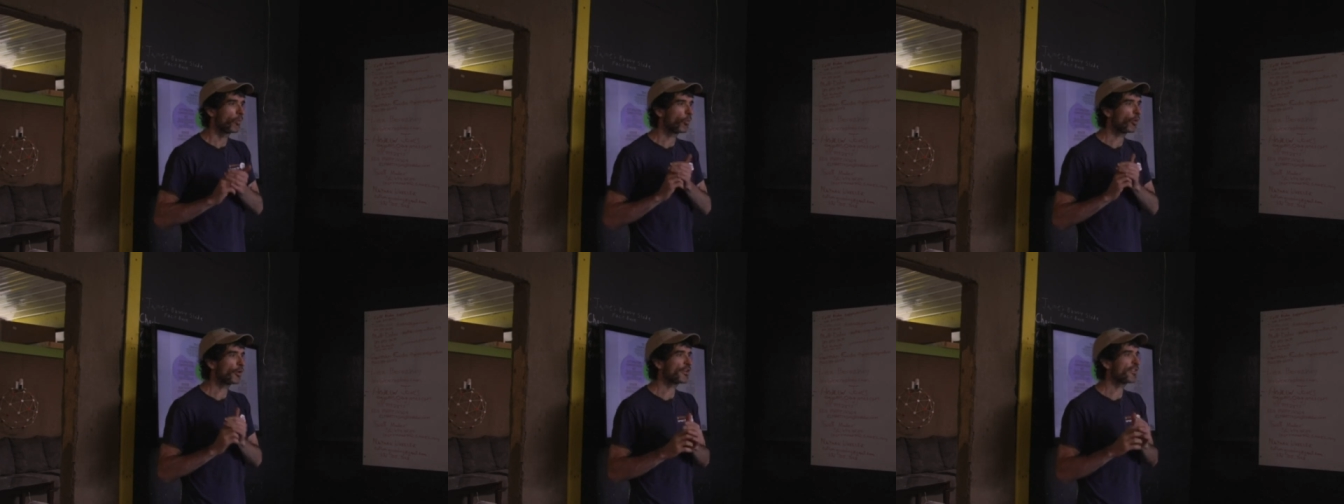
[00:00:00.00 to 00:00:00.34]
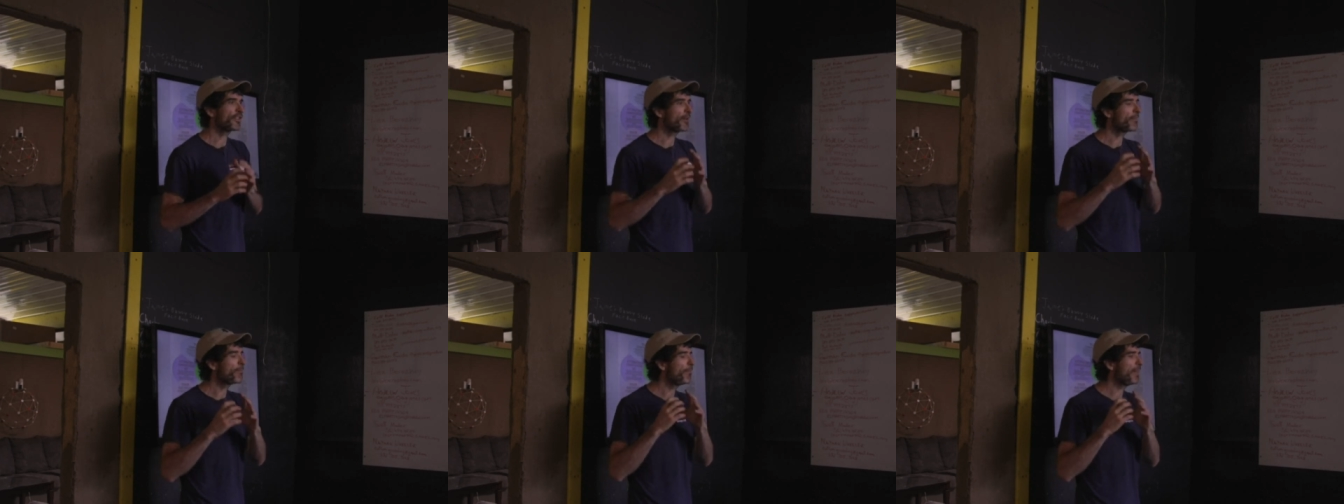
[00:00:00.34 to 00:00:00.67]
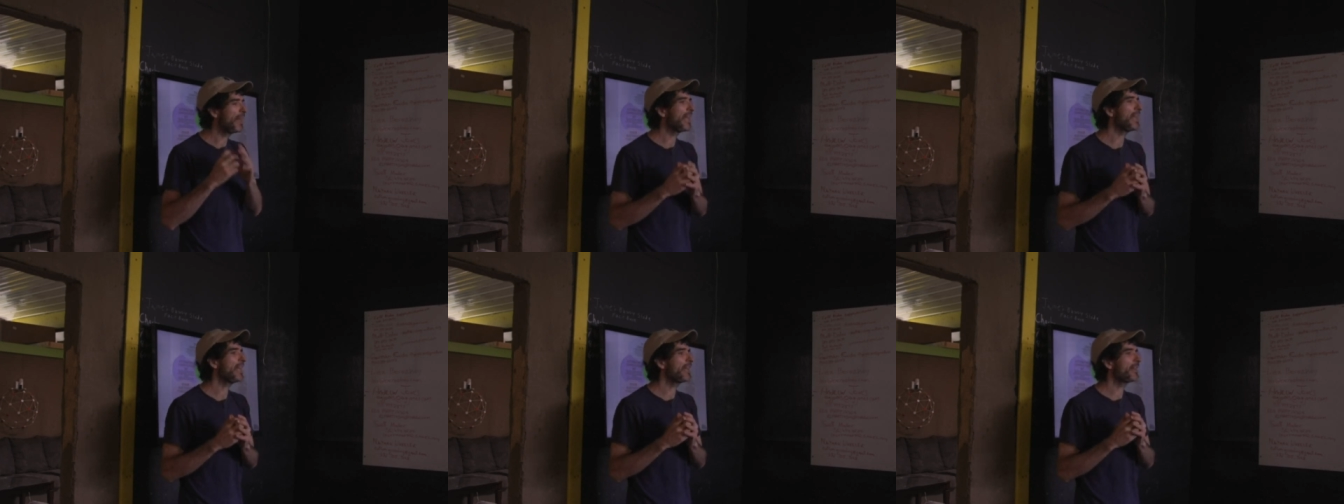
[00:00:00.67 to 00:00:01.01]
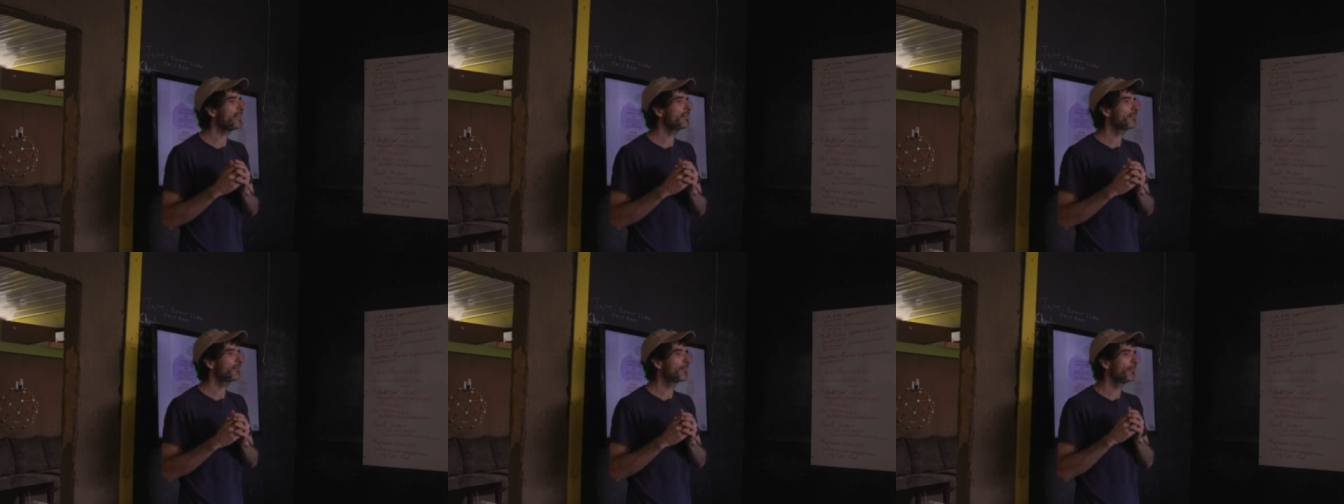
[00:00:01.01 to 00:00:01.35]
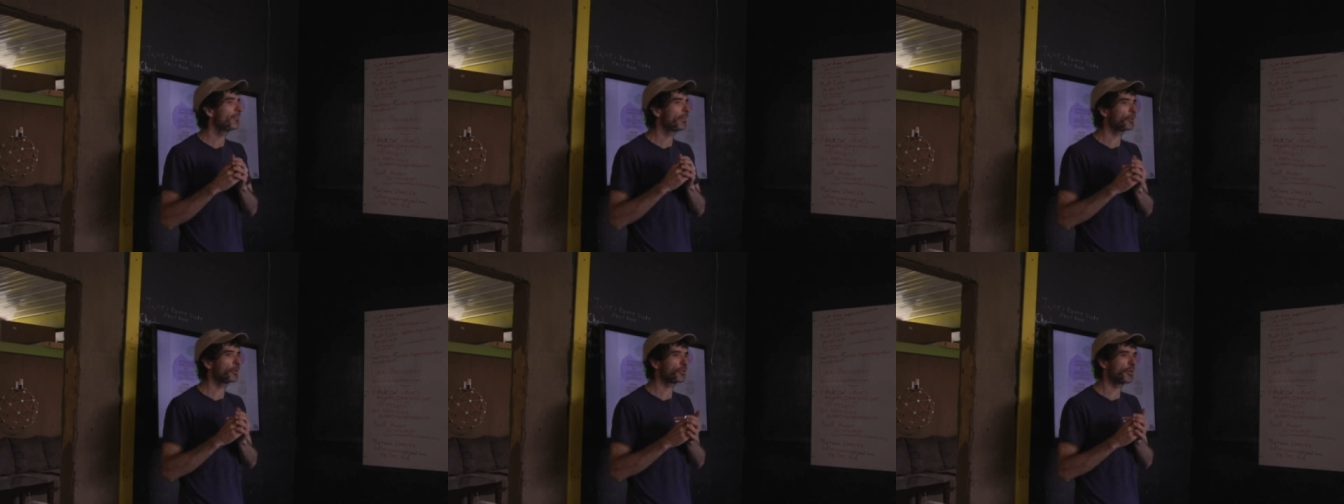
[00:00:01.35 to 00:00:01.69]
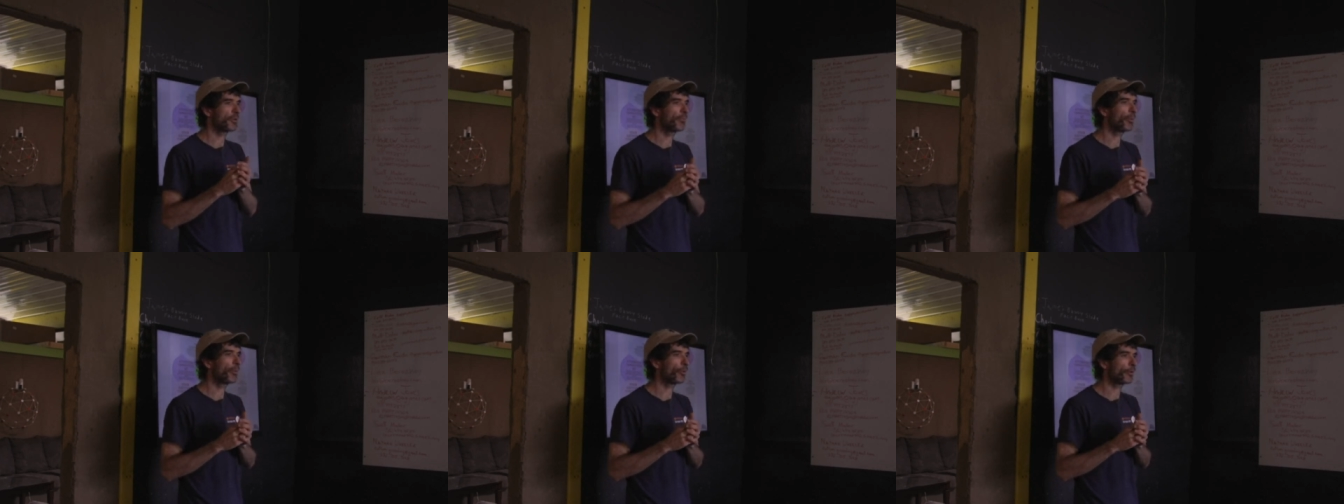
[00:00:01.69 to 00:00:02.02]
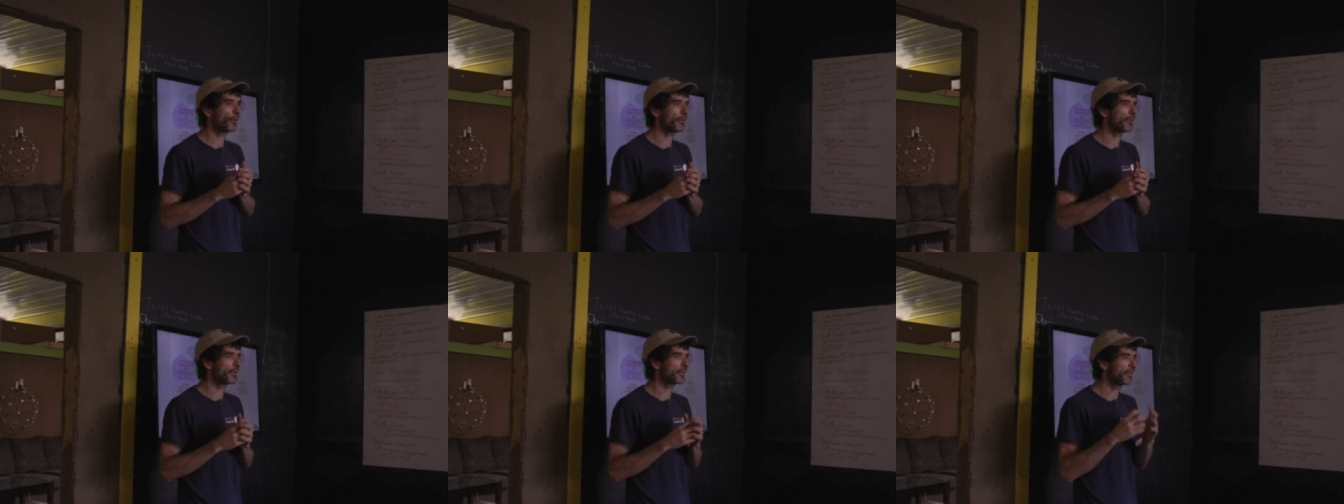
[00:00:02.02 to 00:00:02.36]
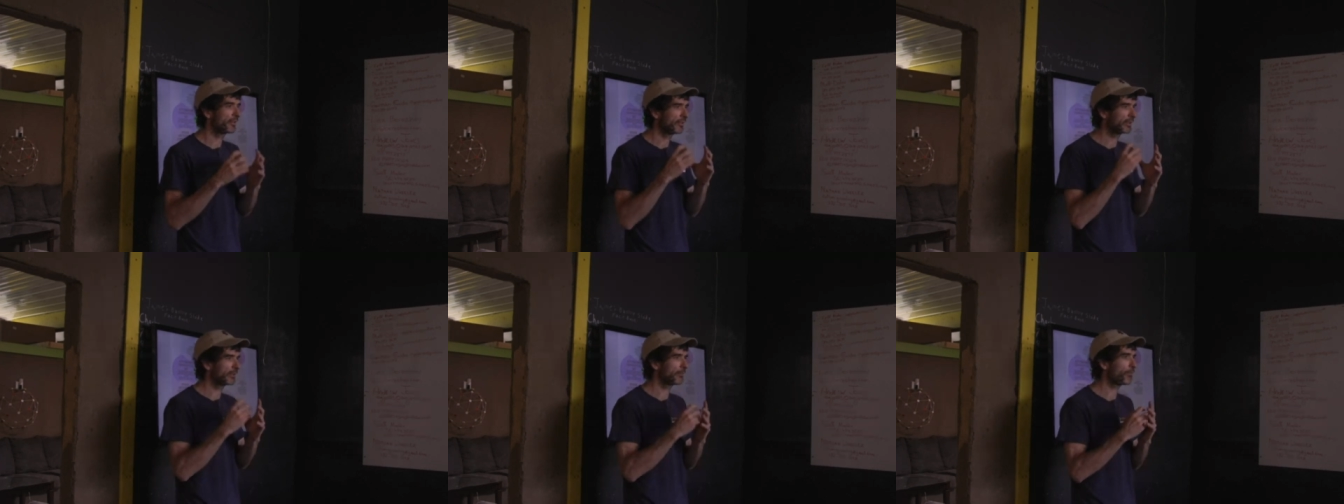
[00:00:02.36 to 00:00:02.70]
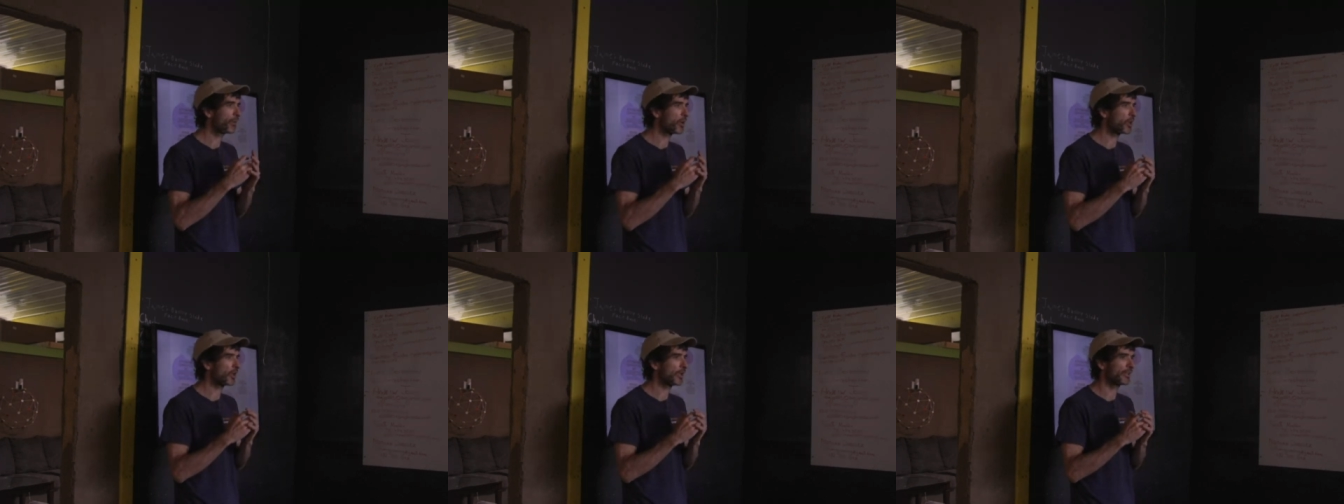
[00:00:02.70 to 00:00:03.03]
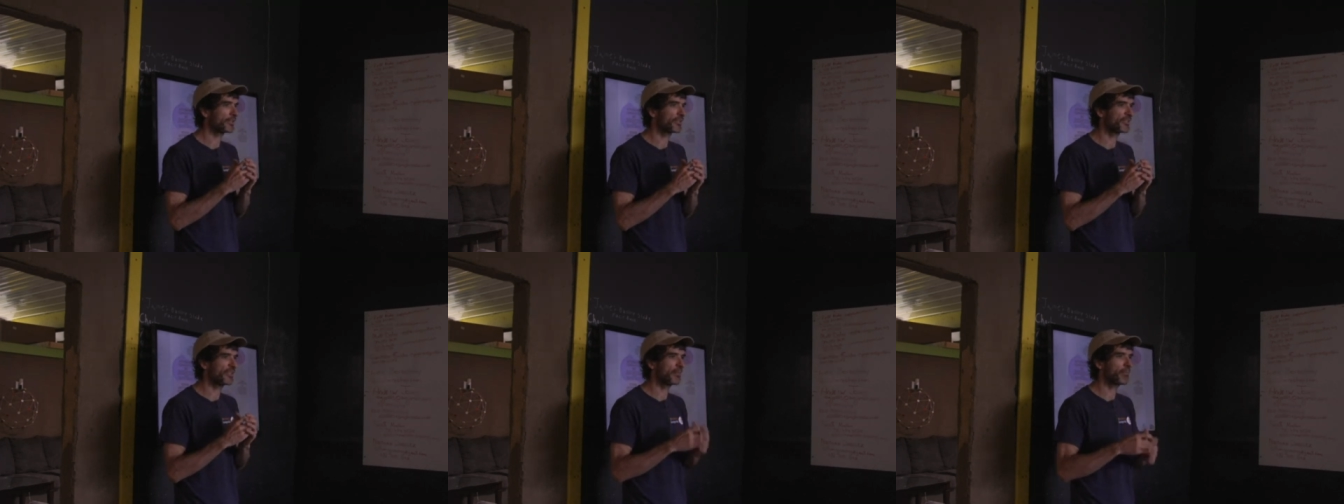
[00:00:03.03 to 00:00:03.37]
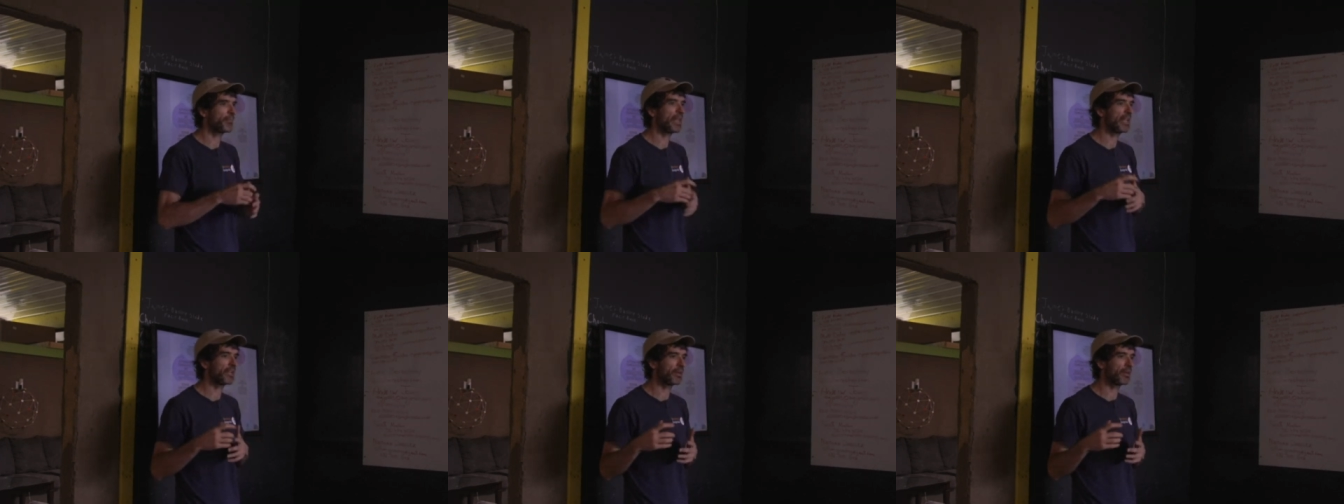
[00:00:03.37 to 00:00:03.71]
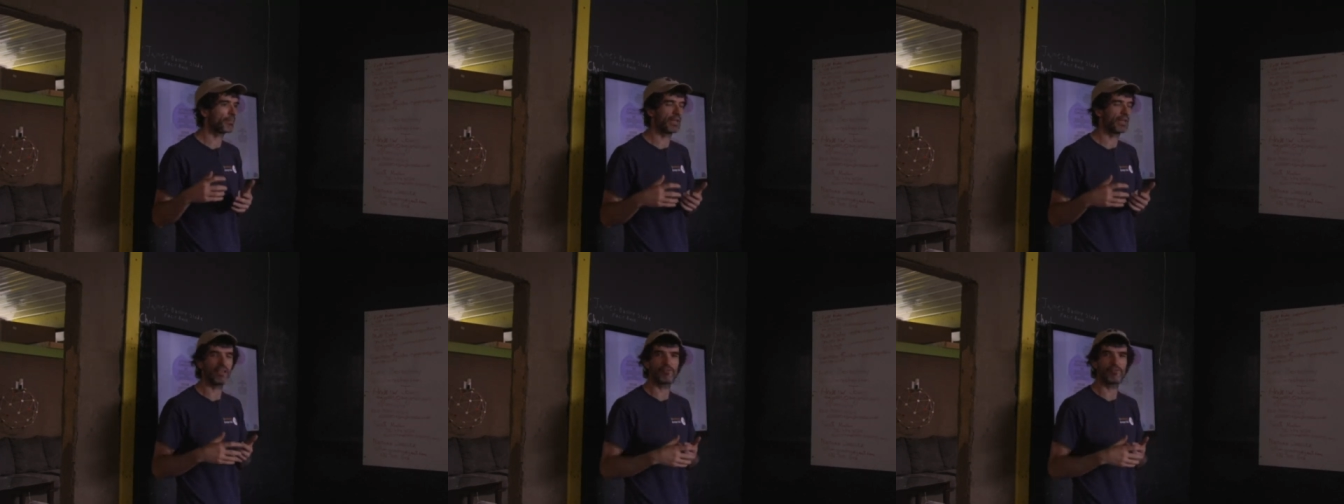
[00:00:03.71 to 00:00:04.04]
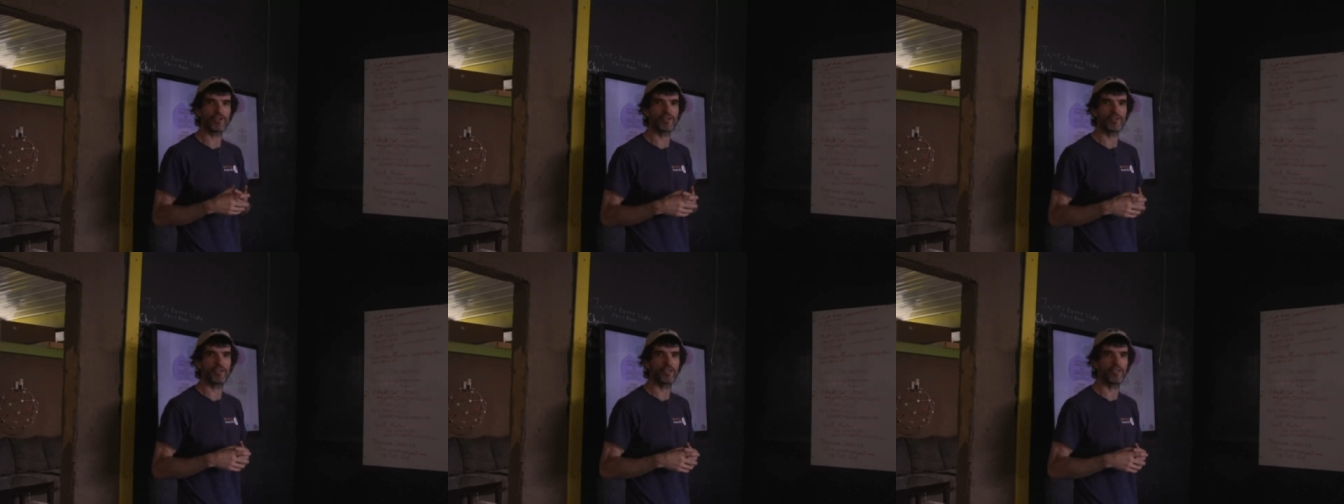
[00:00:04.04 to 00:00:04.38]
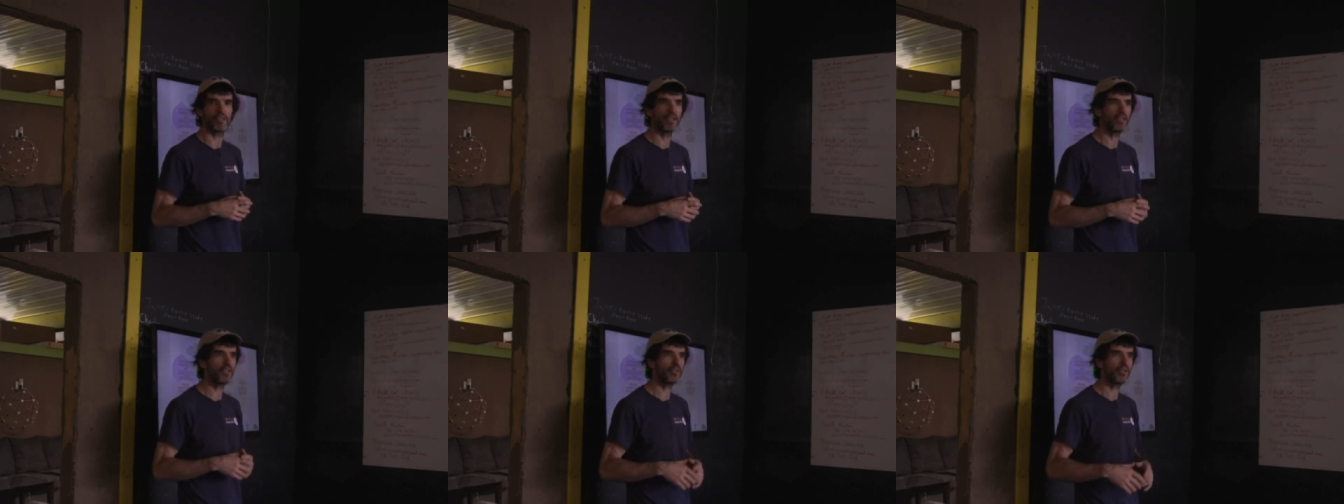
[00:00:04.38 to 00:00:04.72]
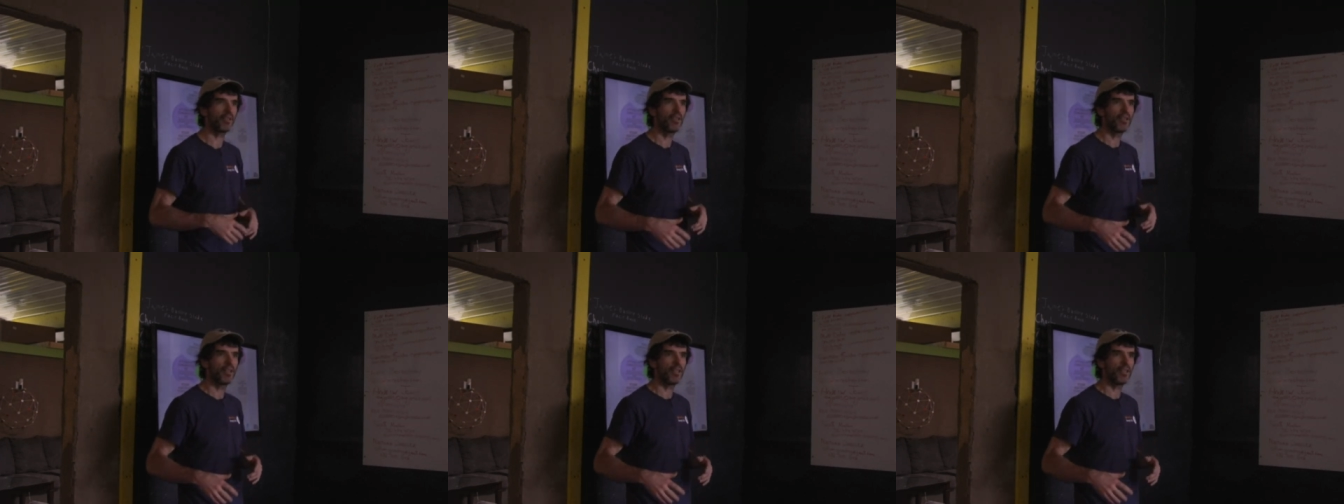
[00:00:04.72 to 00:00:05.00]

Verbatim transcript: what are the main, most important little parts that make up everything. And